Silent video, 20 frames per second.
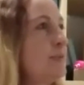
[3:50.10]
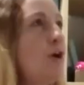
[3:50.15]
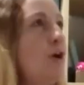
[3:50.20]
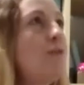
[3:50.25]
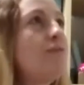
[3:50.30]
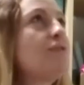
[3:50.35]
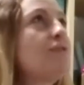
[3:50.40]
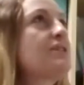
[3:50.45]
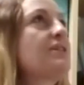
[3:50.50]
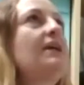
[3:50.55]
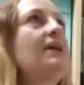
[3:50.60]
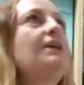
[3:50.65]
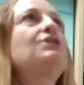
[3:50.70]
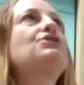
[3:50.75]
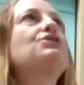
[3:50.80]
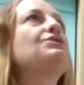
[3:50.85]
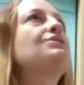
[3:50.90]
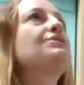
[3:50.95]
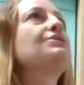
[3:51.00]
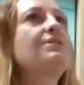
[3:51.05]

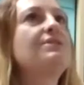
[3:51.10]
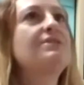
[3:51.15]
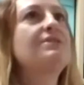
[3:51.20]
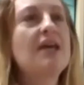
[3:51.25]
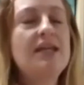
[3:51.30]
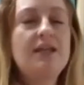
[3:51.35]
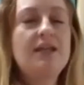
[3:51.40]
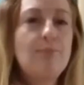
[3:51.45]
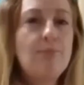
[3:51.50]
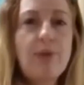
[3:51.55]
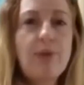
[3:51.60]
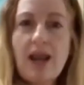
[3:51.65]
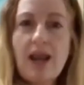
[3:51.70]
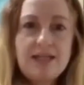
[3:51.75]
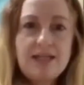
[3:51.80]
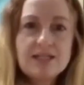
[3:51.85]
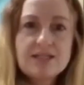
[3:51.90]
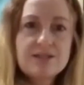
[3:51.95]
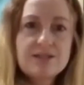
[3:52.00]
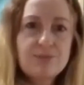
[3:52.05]
conversations had taken
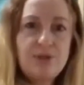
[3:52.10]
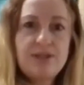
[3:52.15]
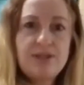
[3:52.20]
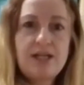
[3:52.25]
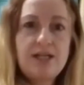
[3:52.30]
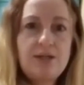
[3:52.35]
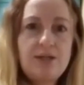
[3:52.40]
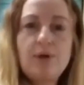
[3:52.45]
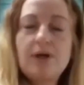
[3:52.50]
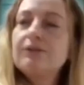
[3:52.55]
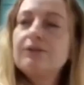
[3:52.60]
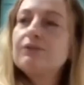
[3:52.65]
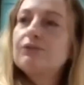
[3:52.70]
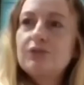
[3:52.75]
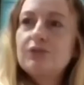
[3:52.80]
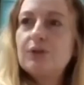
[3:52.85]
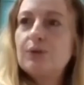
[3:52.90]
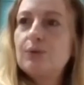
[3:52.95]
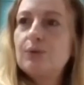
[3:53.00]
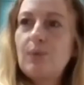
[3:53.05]
place with anyone
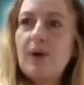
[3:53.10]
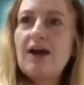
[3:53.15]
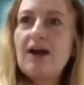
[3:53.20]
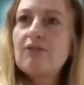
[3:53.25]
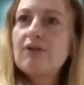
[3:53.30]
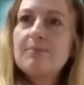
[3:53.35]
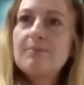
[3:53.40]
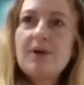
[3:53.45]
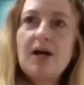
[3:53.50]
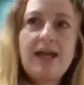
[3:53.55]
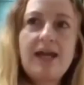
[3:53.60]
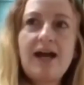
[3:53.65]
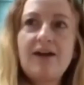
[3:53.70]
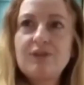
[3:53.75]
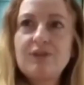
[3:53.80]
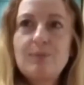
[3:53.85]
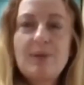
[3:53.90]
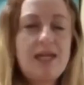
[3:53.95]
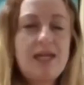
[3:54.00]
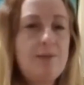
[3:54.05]
for where I might have
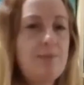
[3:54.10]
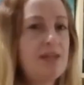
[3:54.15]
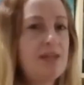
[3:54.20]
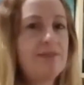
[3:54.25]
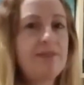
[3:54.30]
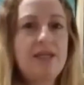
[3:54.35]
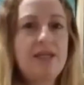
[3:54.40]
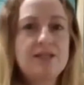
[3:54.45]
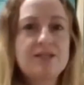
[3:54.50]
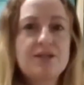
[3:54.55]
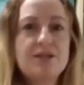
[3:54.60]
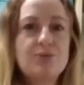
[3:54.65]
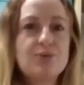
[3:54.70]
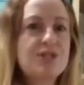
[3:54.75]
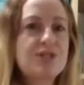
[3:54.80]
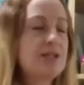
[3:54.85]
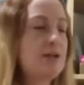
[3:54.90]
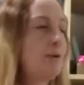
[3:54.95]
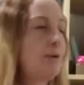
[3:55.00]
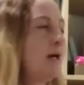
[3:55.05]
the baby and things. It was
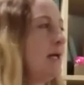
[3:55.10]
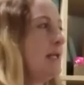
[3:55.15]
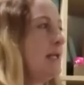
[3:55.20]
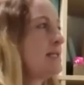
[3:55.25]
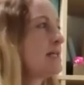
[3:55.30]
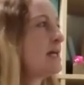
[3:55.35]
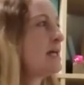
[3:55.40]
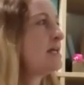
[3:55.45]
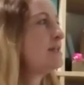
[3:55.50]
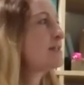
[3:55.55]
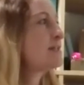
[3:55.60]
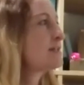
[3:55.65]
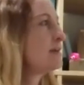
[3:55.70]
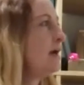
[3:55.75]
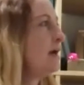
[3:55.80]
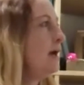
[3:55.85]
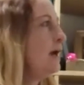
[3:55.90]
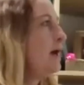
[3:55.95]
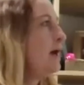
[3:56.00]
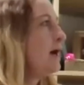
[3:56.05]
still early days.
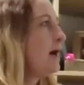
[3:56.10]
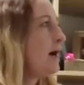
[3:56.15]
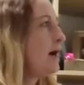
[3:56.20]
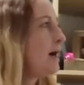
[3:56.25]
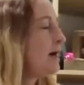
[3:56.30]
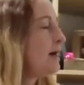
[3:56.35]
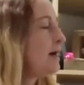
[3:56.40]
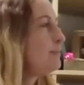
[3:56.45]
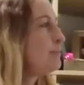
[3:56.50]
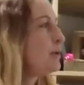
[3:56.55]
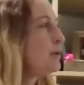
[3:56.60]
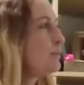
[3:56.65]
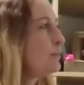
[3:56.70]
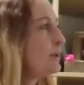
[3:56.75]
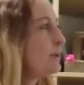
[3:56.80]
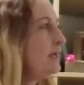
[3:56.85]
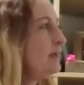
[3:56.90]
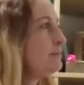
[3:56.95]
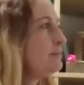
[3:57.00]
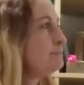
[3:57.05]
But
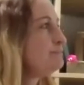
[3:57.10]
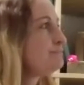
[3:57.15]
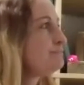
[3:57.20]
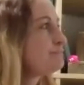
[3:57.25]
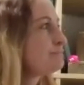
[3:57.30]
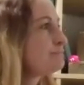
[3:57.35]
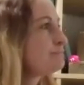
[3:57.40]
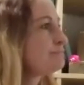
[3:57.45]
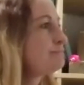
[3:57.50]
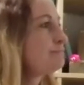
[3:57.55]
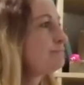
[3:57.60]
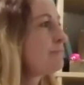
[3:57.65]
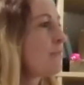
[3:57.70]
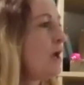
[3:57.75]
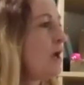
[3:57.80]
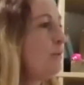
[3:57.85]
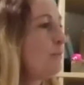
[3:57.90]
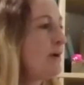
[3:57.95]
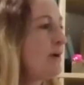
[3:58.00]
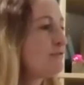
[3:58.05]
we
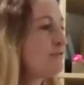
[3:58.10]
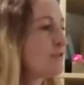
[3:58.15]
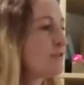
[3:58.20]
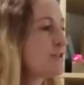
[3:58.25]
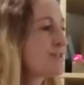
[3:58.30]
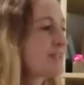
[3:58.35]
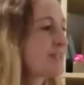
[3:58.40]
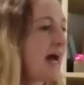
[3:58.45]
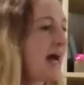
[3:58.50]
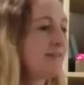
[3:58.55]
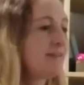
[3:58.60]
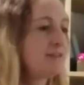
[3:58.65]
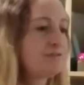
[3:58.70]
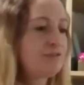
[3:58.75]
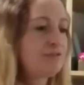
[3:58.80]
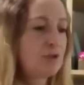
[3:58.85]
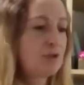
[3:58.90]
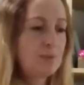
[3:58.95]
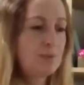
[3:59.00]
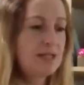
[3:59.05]
went for a scan the
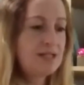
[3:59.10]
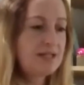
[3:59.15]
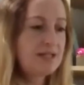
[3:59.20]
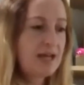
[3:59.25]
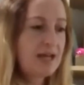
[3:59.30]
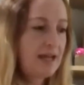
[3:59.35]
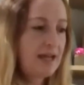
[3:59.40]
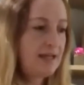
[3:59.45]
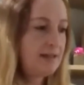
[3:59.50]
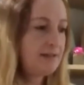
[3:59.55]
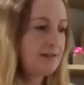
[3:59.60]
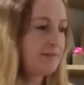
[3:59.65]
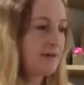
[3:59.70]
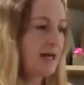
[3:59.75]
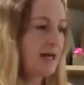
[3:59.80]
following day